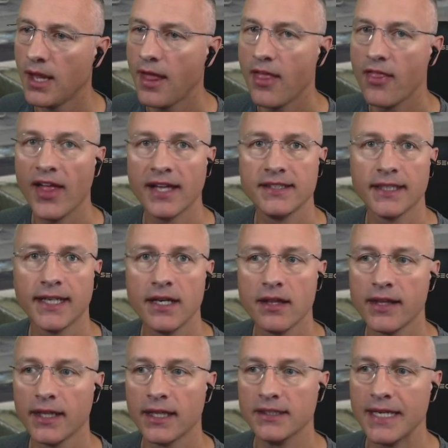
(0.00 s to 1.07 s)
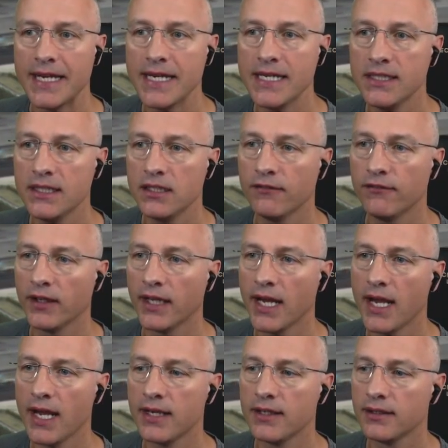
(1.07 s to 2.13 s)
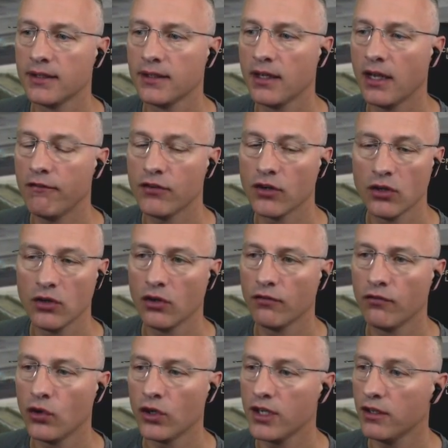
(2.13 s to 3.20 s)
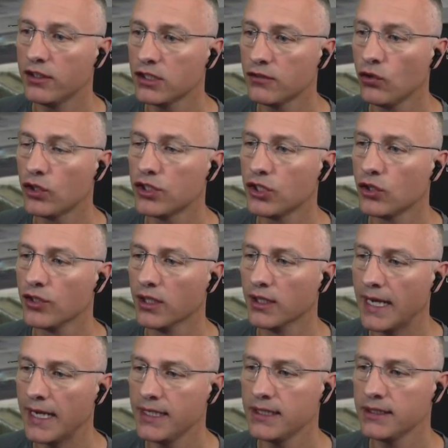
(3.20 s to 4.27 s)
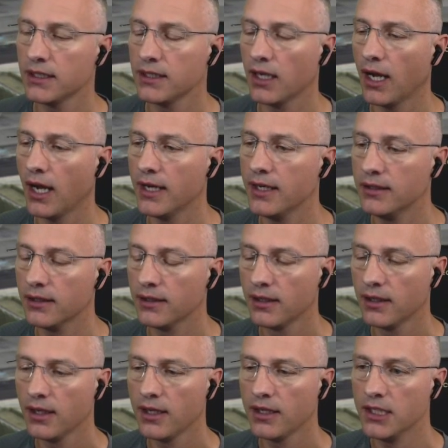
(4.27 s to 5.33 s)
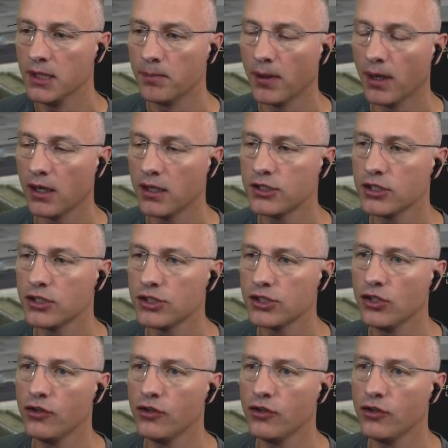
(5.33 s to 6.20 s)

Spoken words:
That's the kind of thing that's easy to forget if you're not you're just focusing on the landings and departures.